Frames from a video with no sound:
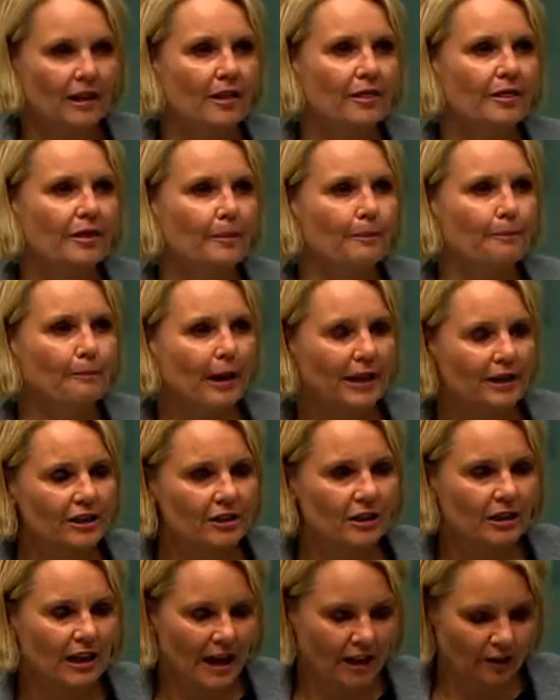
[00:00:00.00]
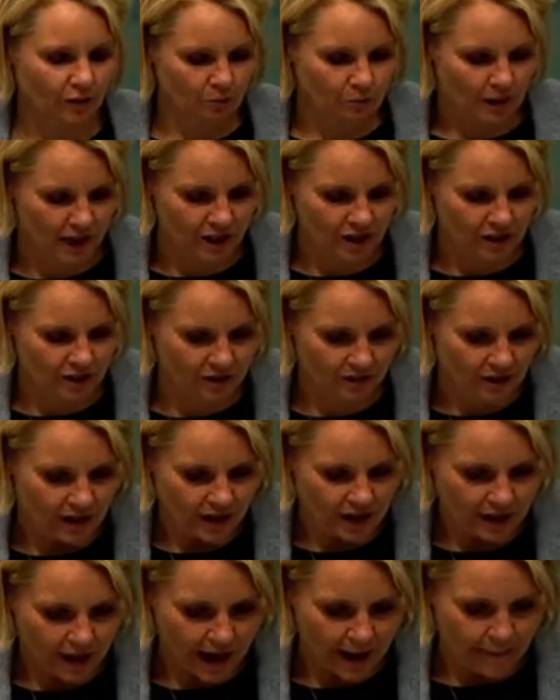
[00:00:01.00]
The budget has measures
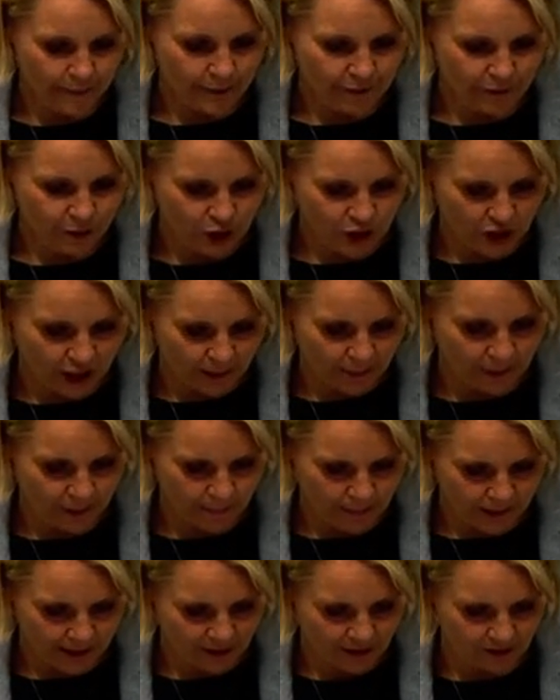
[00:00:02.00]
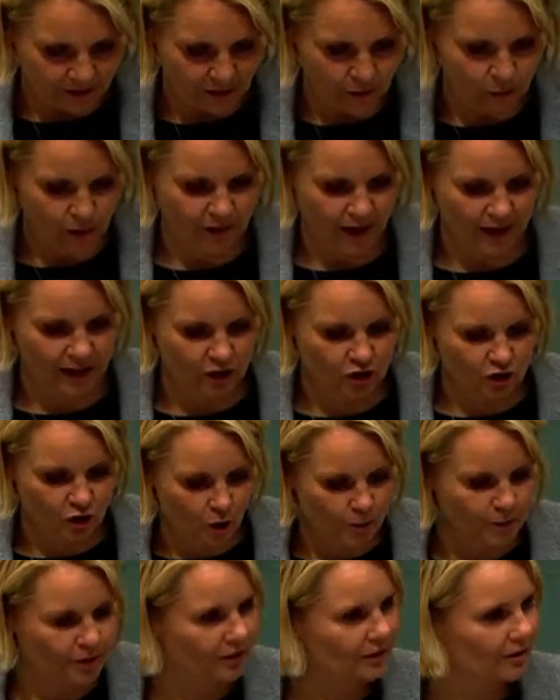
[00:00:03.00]
for cheaper medicine. We've had a
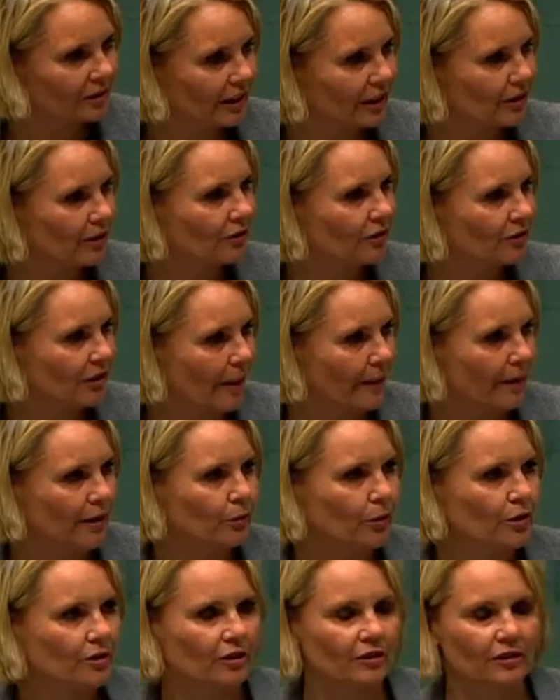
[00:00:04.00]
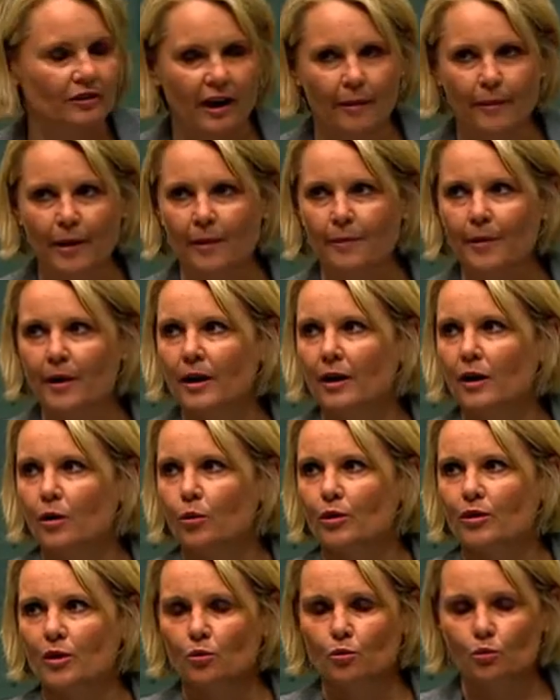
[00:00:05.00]
Jobs and Skills Summit, which has come up
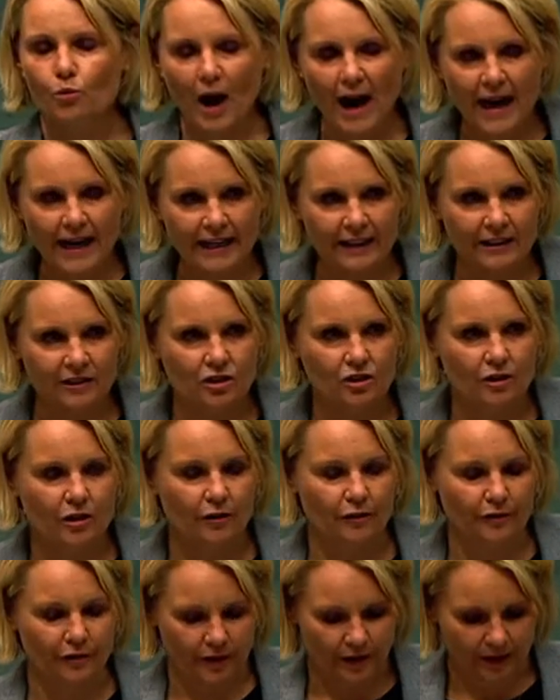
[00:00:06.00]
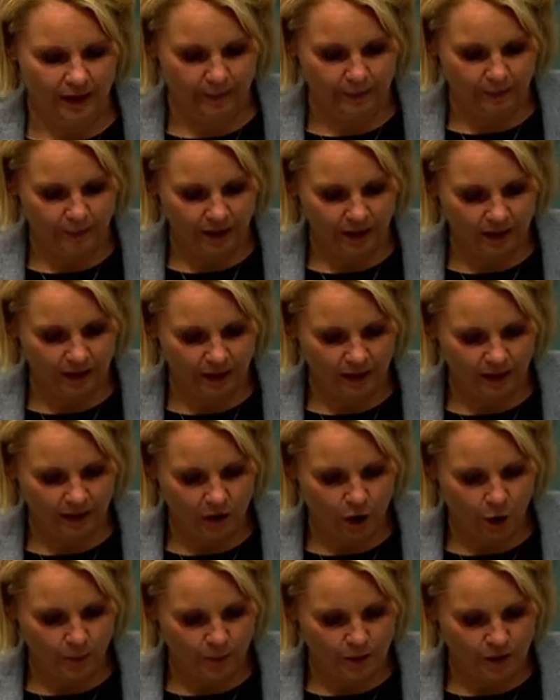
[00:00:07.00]
with a range of
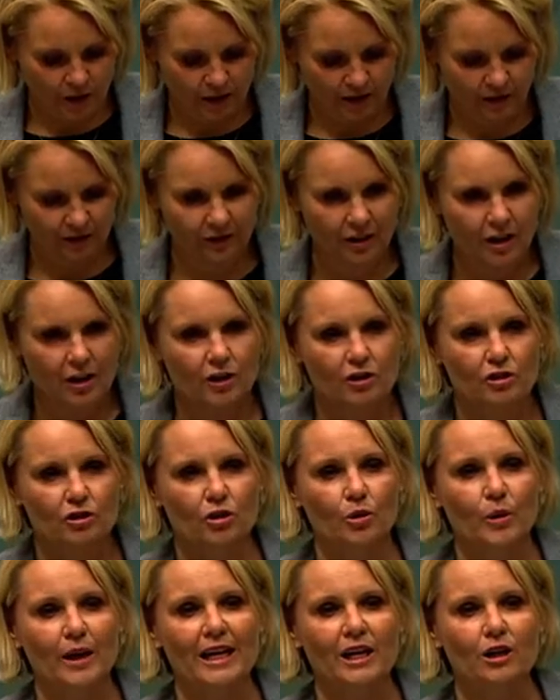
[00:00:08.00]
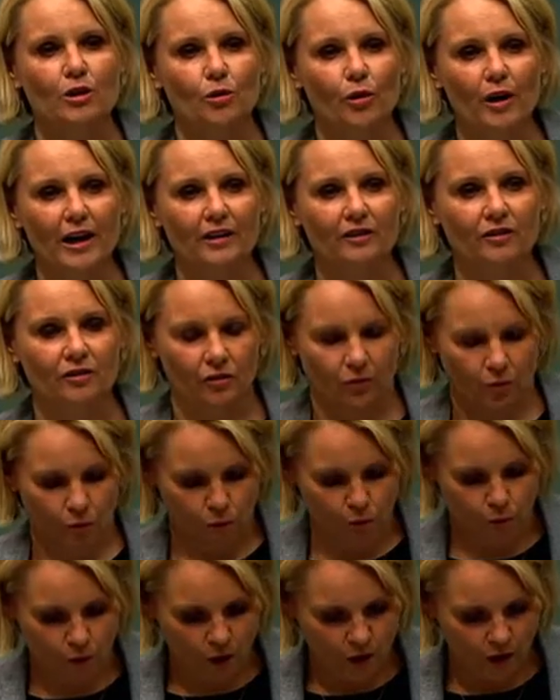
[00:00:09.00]
options to increase
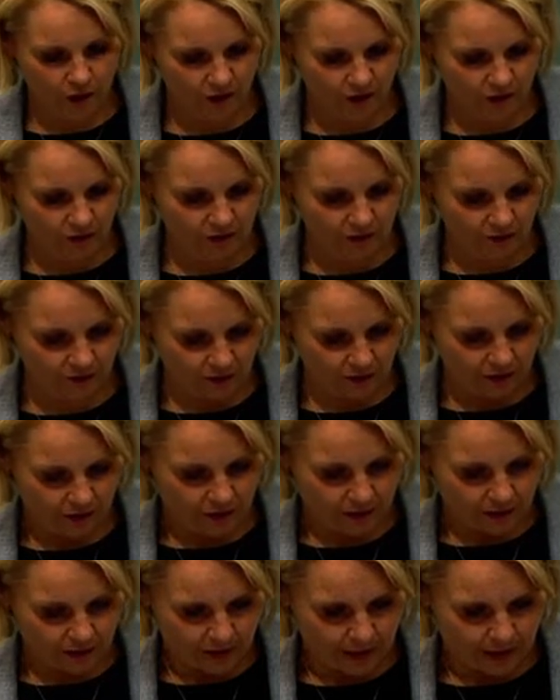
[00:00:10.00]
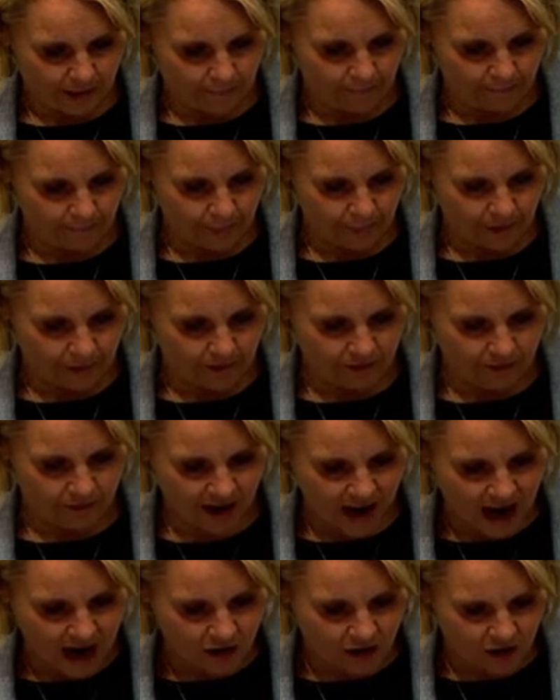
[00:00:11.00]
workers'
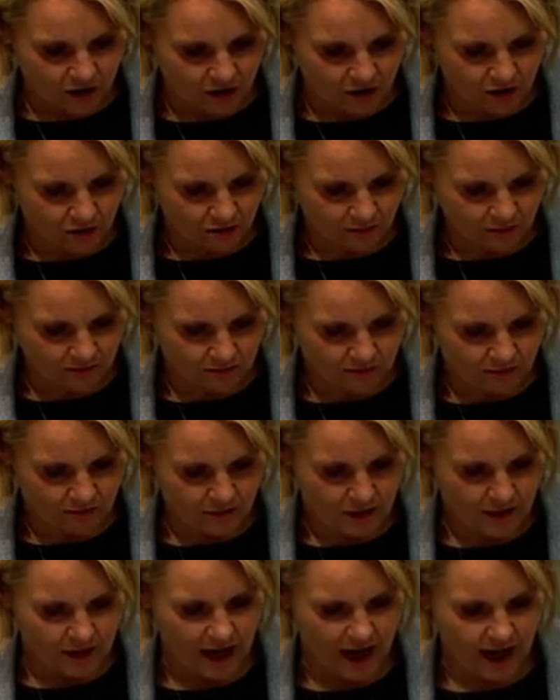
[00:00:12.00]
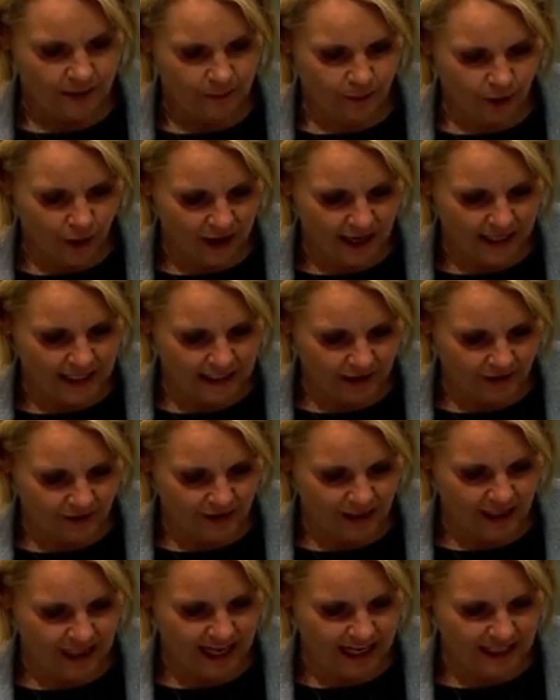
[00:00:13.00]
value and
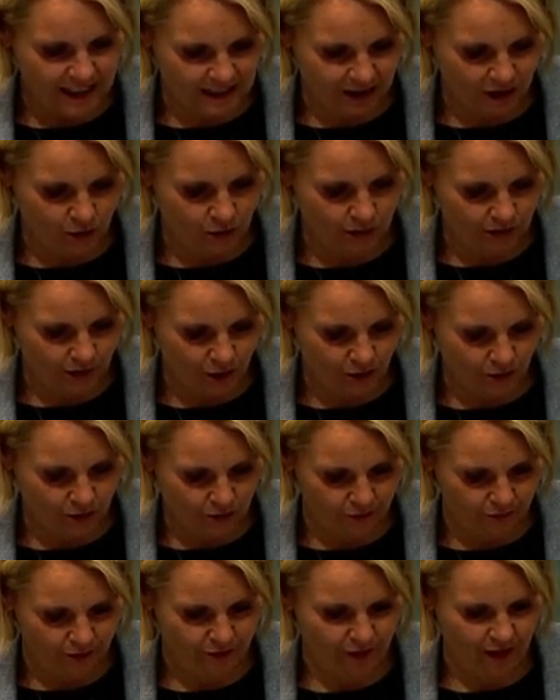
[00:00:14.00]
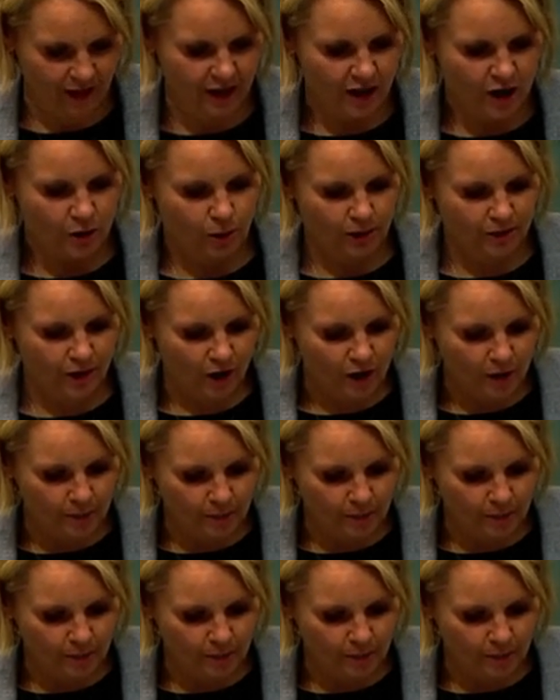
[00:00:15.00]
productivity and deal with cost of living. We've got a